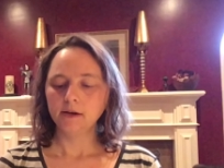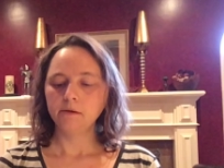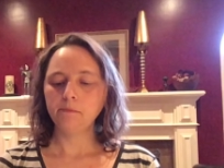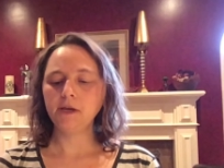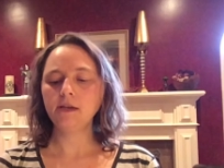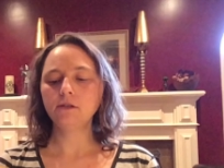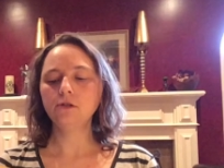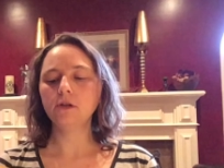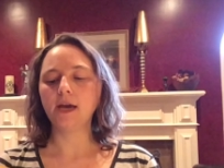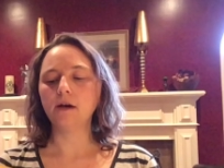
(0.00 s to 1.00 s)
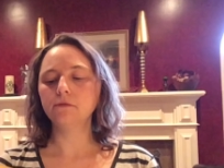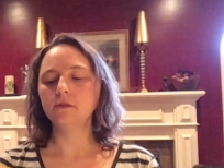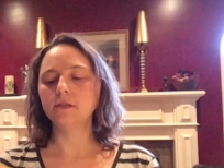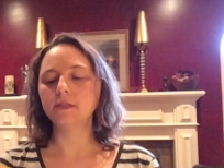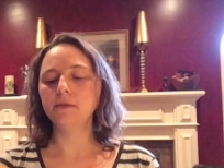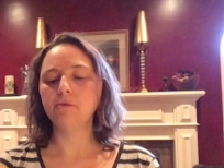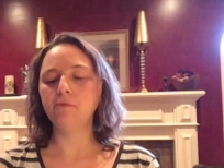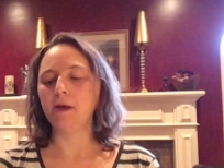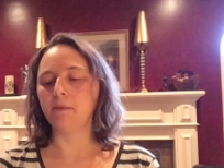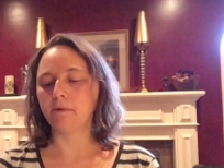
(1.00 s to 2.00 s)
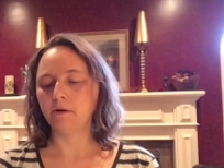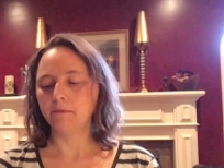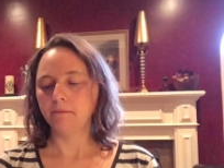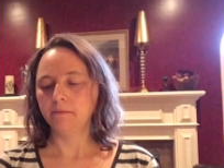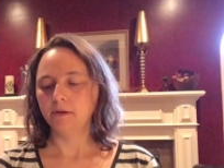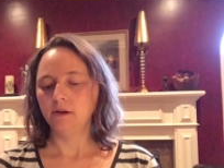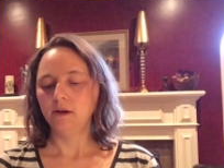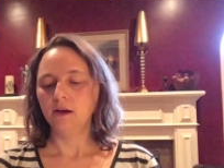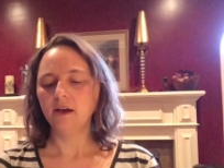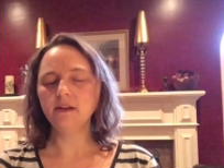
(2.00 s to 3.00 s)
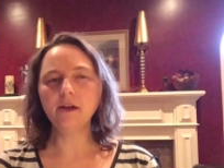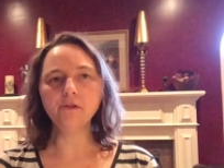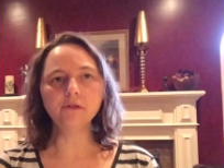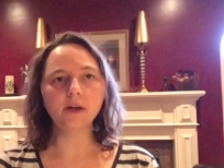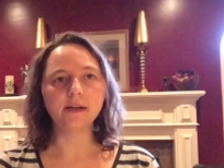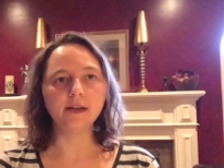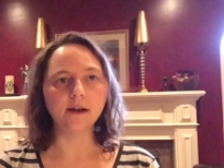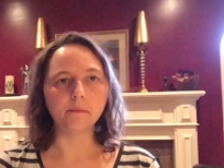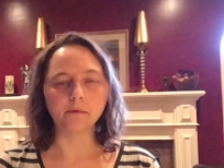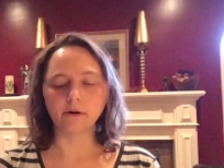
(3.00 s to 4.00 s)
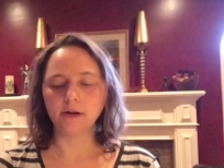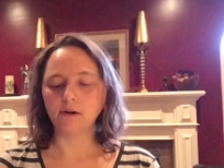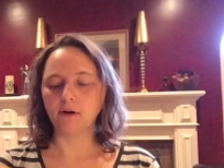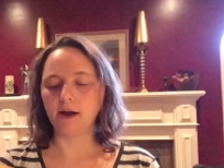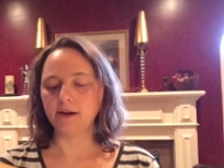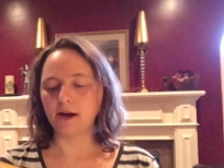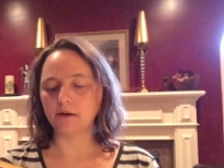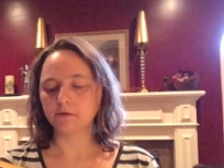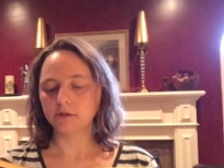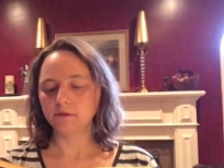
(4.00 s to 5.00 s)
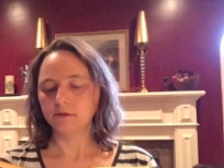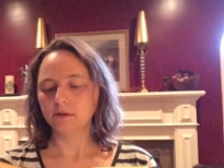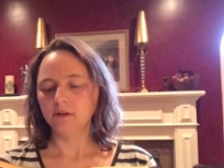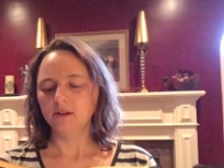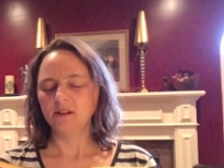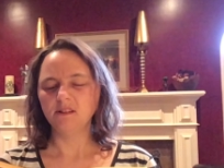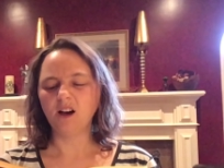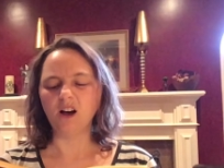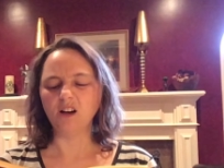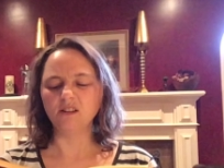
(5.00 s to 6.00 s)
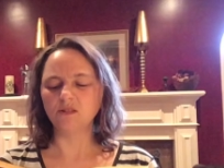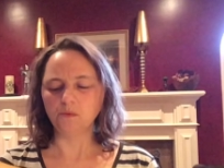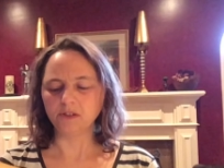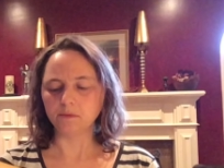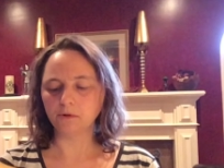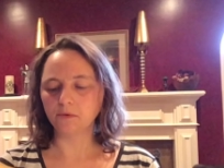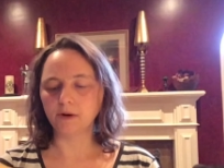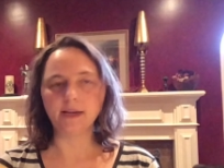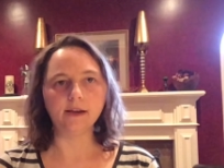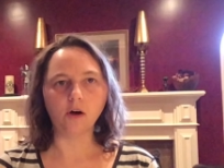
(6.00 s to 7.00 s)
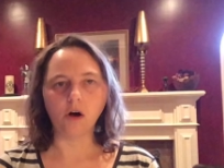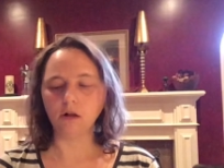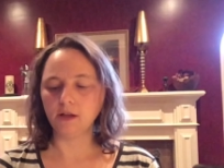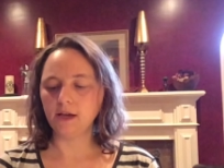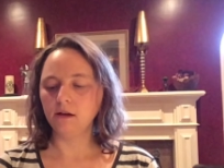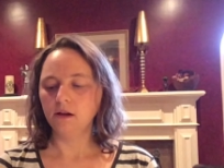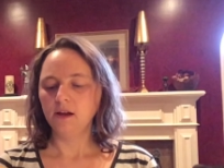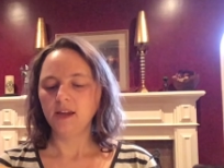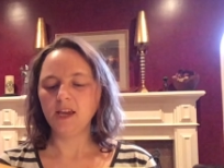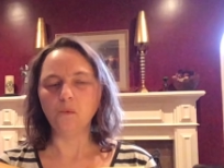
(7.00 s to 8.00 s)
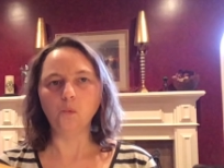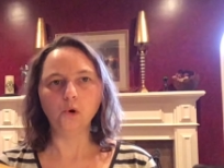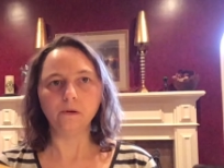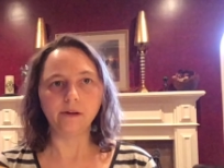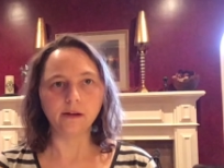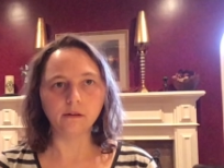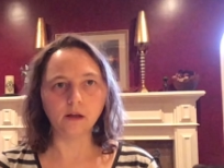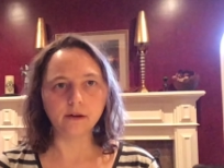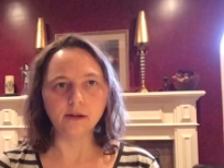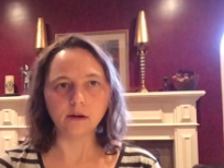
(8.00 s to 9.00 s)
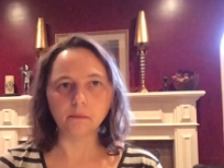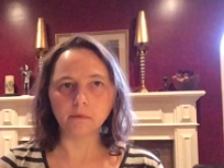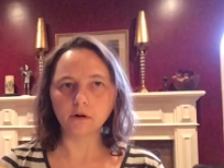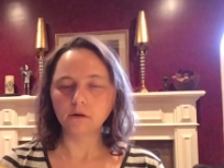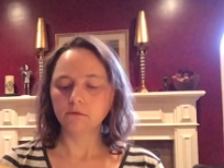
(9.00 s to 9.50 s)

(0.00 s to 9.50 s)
Pete took out the slip of paper. Another lucky number, he cried out. Ugh, whispered Ricky to Holly. He would get a lucky number.